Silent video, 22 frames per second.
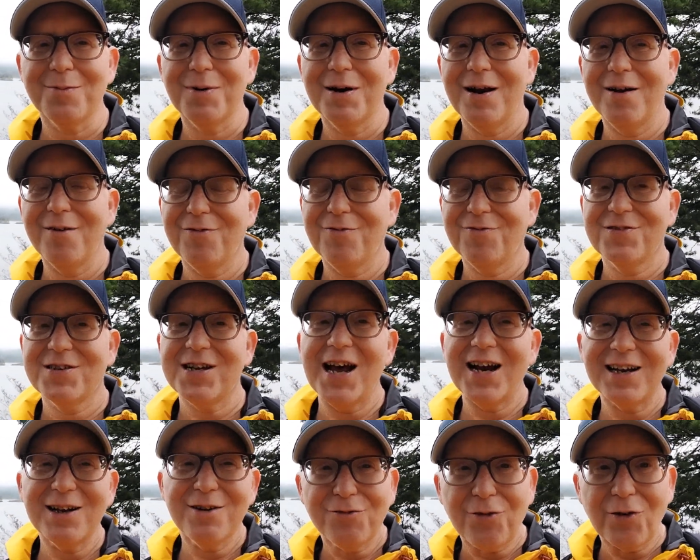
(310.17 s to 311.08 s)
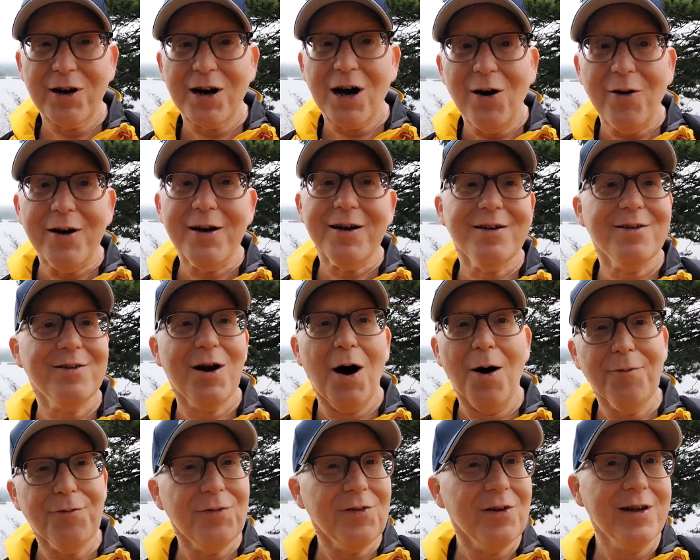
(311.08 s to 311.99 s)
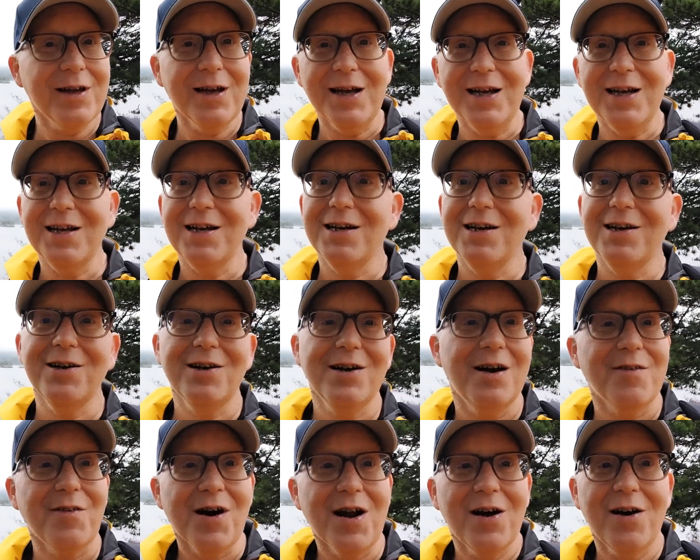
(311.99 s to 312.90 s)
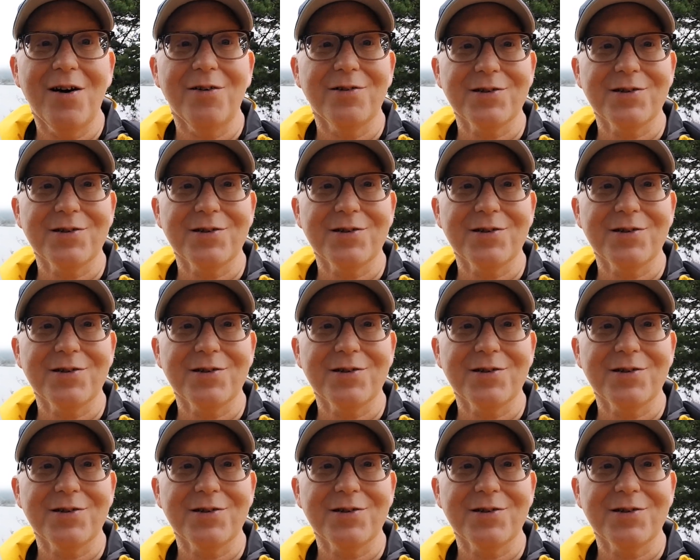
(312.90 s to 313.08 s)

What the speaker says: So I think I'm gonna, normally I would always go super excited.